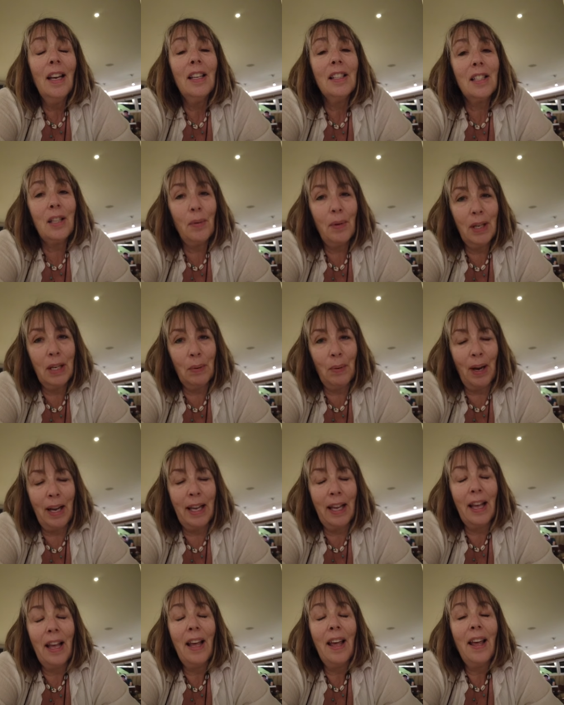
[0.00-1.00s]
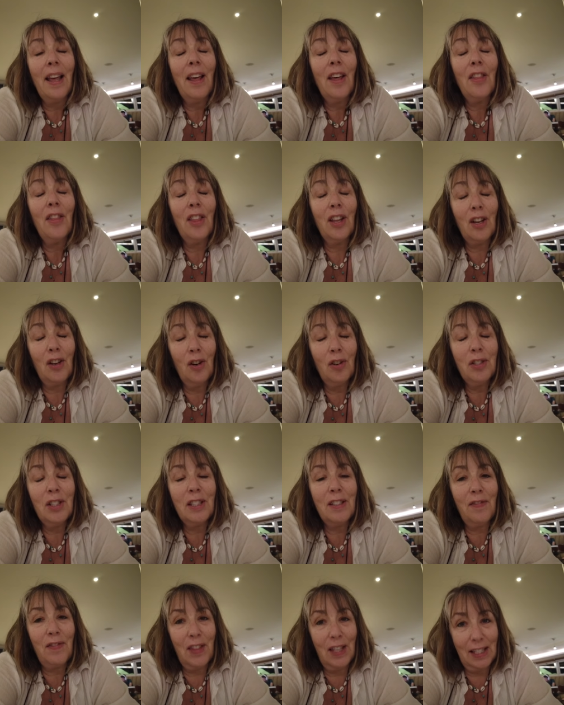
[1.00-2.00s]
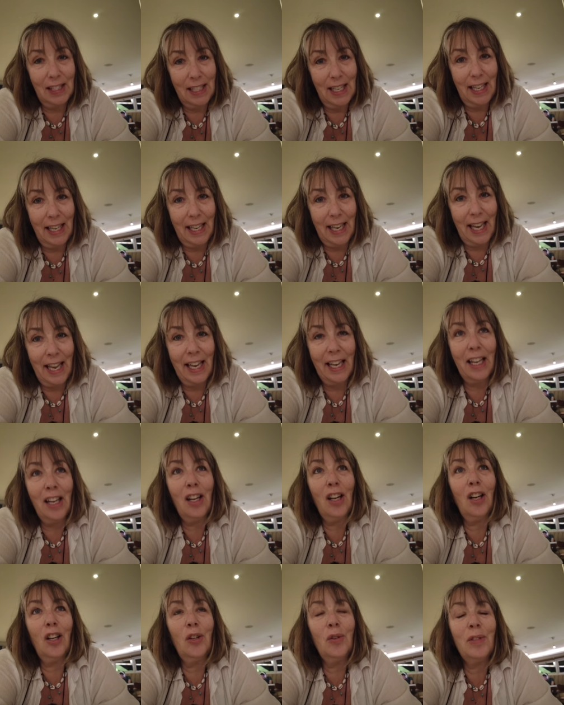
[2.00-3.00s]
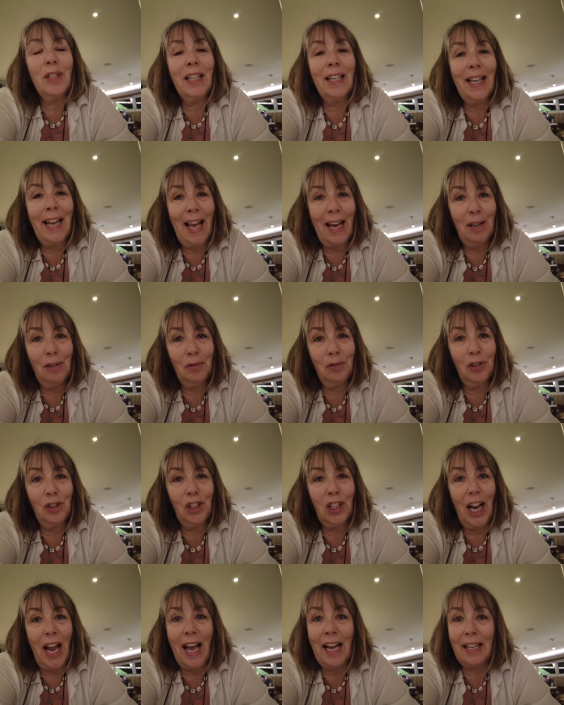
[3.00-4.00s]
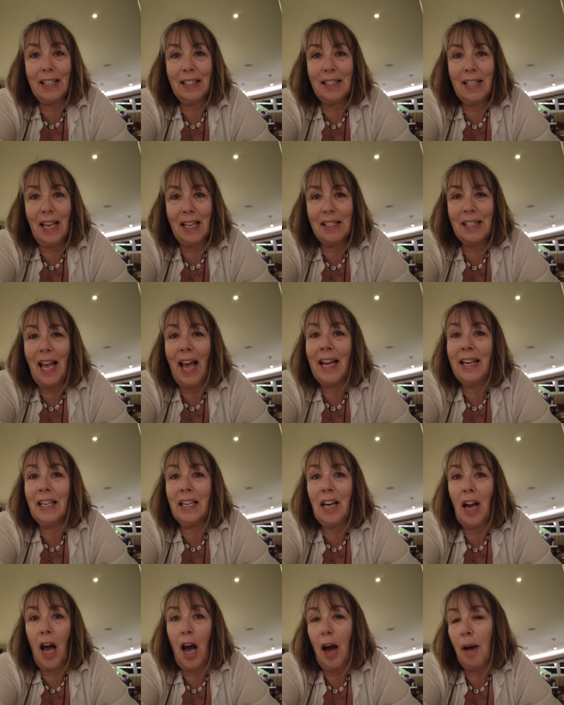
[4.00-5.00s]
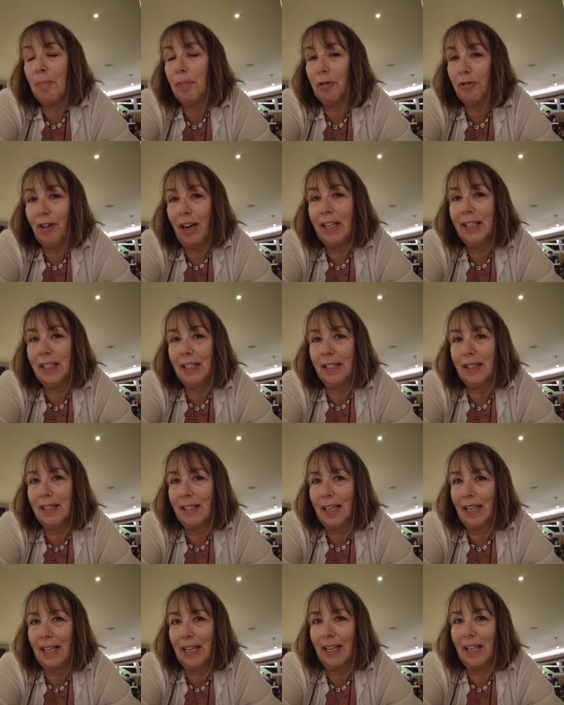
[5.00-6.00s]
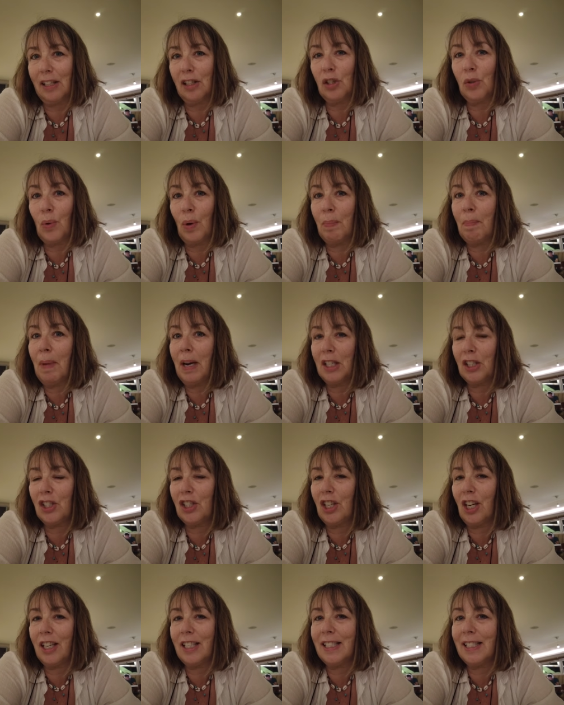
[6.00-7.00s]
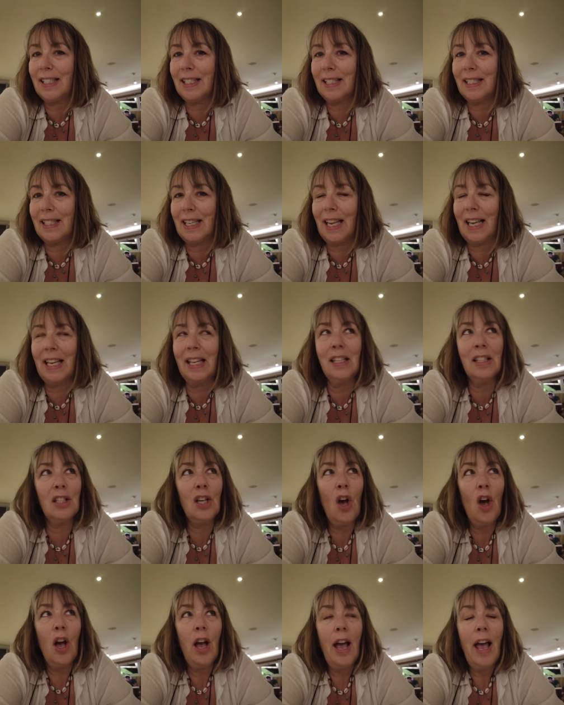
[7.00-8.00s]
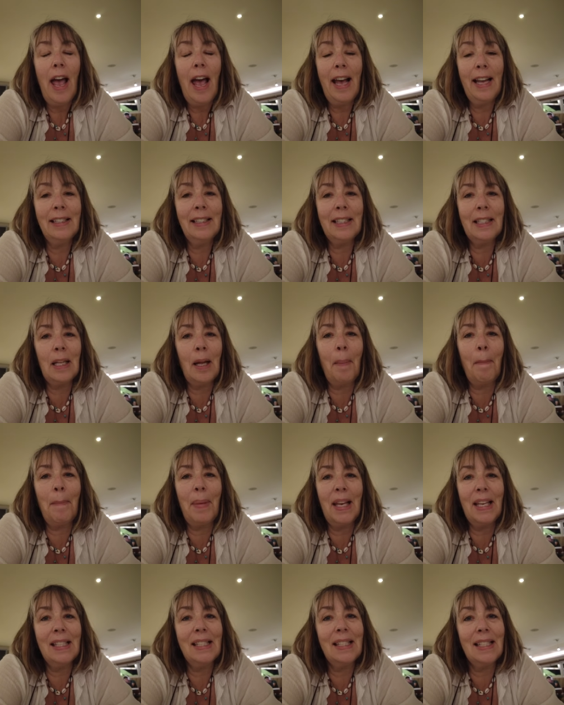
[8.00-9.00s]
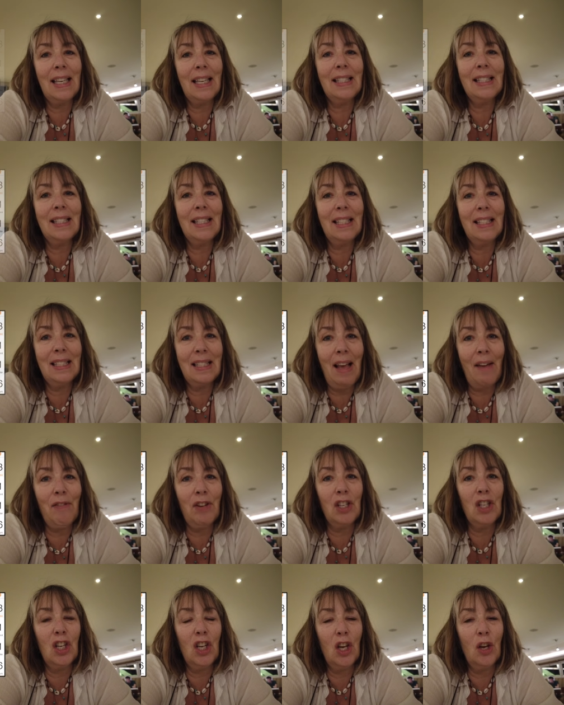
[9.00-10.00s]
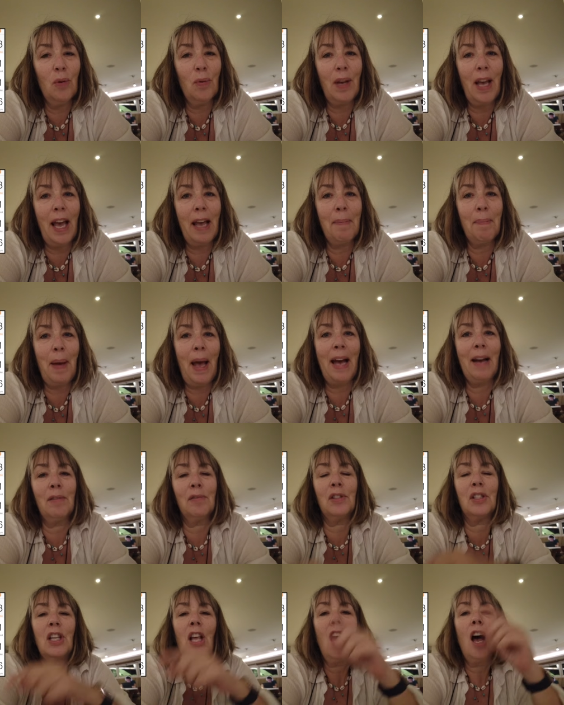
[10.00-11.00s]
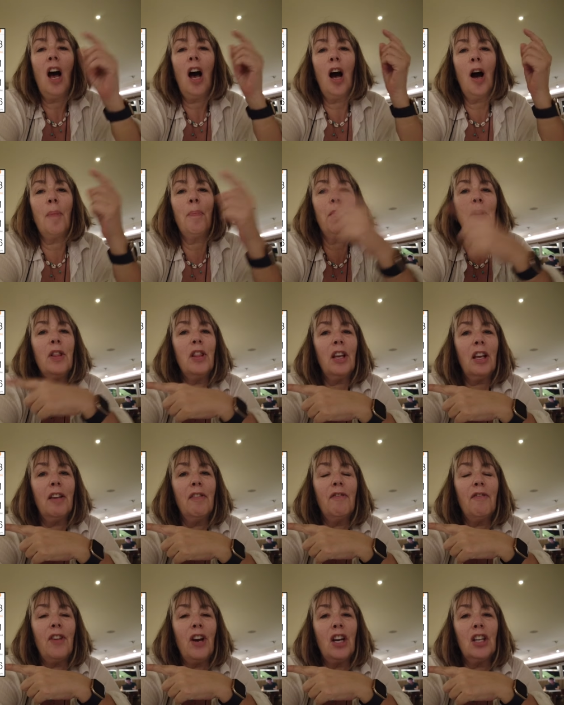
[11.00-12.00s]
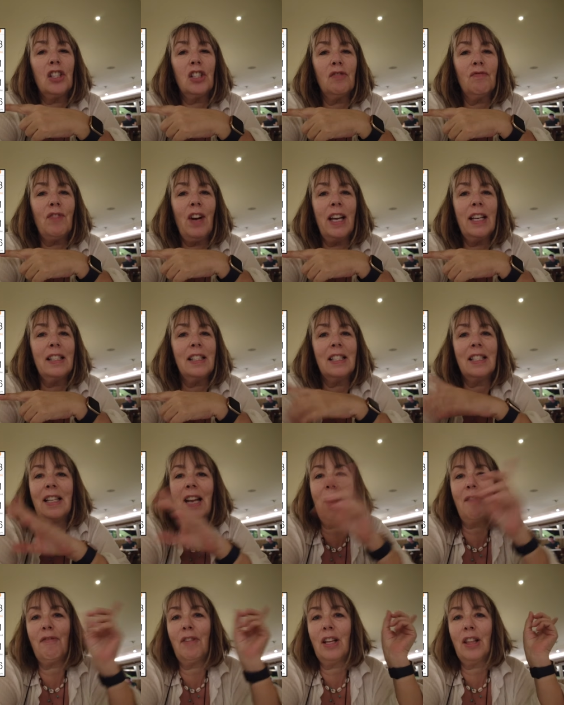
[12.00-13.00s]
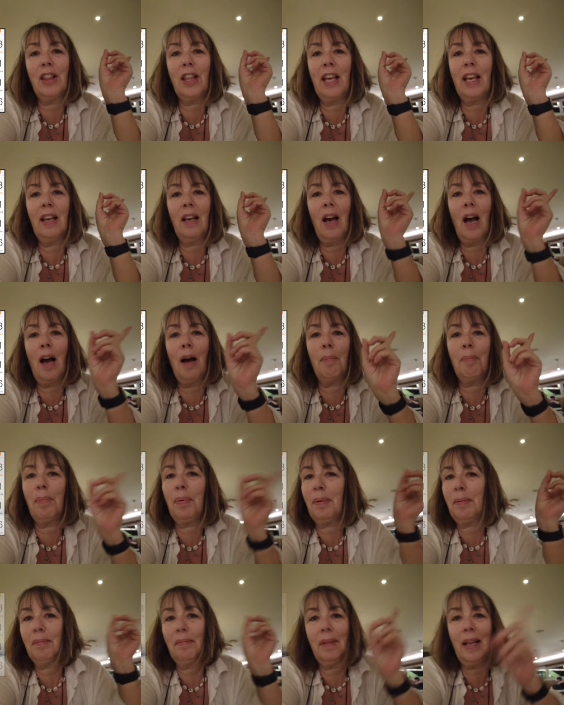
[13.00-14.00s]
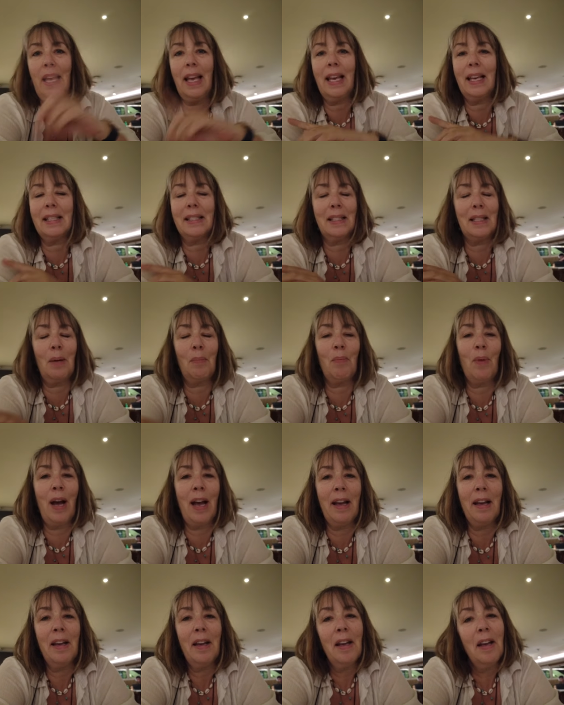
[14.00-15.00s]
So anyway, the cost of the ticket, including lounge access and an upgraded ticket to a much nicer seat, ended up being sixty-seven U K pounds. I'll put the conversion rates and everything up here somewhere,